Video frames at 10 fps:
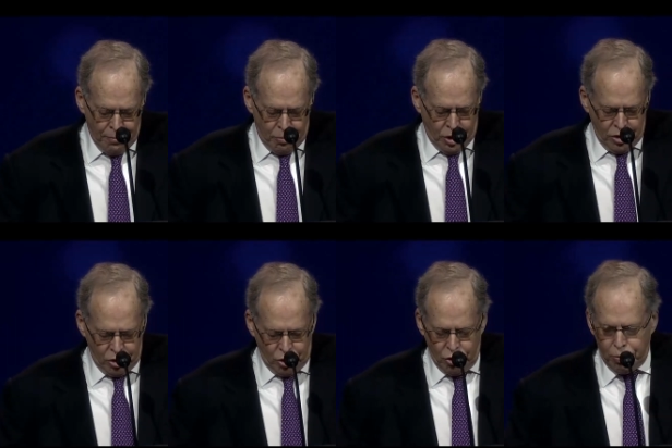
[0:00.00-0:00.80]
I
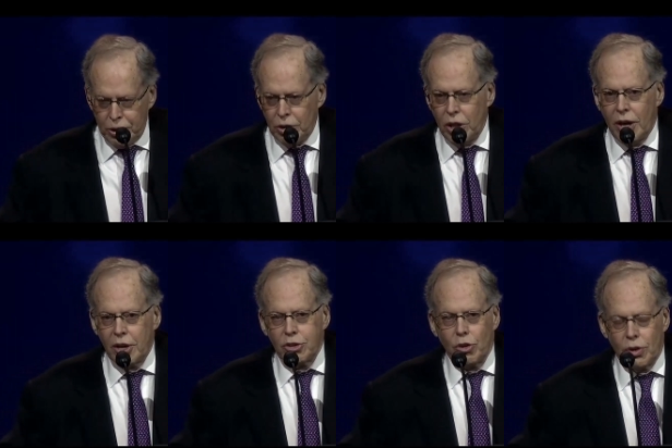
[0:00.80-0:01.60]
think there's been a lot
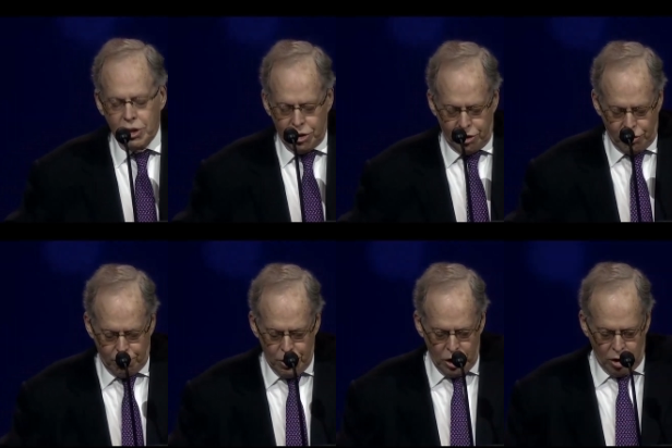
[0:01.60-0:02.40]
of talk at this
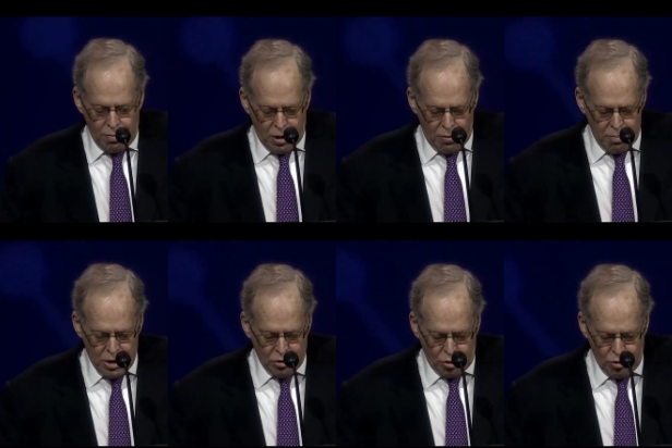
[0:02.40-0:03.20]
meeting about
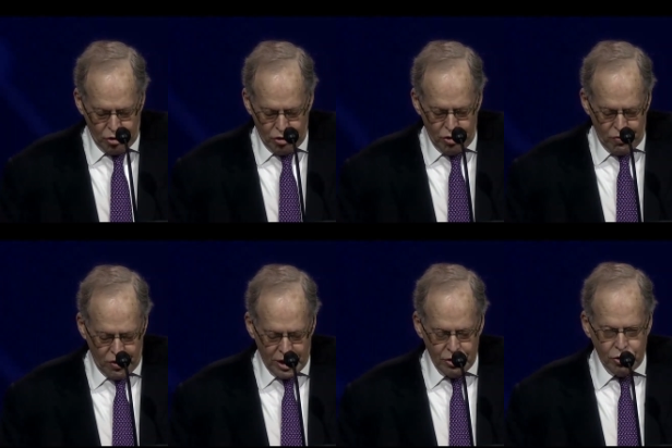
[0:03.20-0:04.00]
mentors and
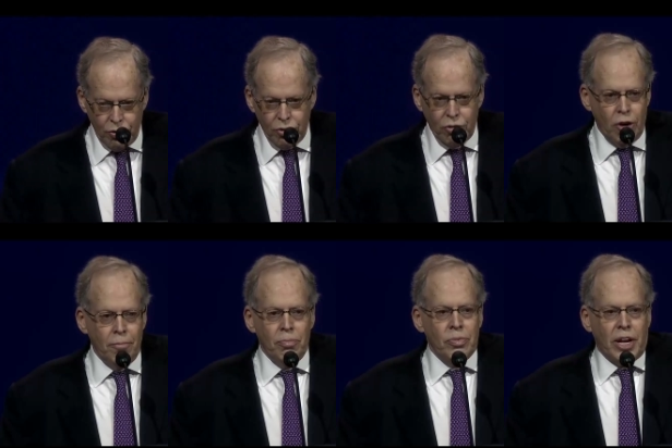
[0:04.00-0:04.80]
advisors.
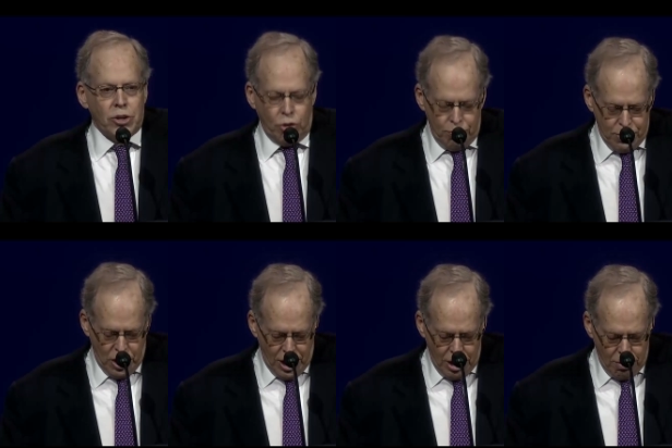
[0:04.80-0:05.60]
That could be
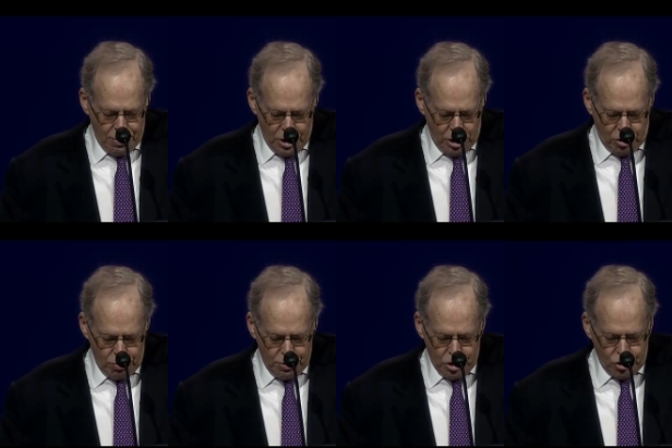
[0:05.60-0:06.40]
anybody,
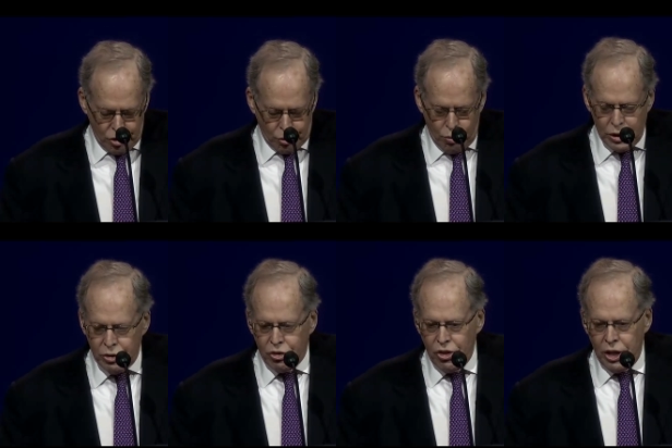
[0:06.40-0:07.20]
could be just one
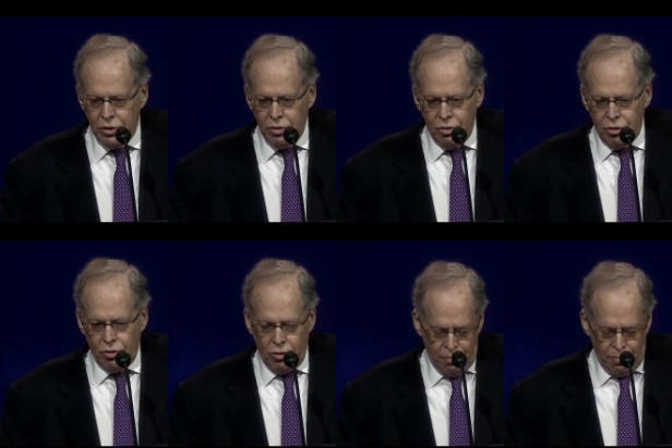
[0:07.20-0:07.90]
sentence.